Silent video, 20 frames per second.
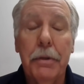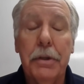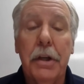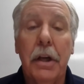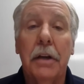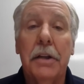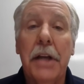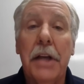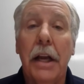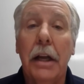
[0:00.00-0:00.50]
It's
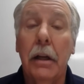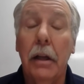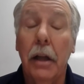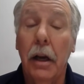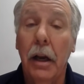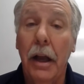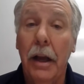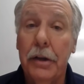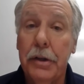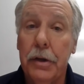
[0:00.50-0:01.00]
going to take a
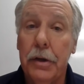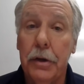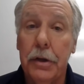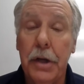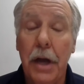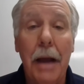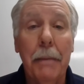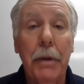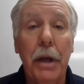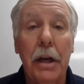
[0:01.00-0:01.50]
little extra
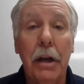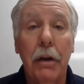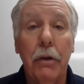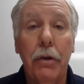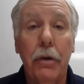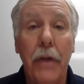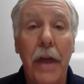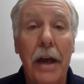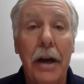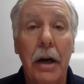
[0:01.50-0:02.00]
time getting
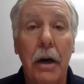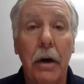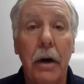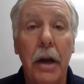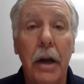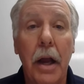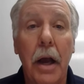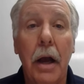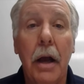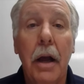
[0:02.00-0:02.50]
through that
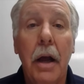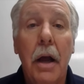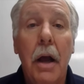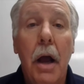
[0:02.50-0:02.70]
area.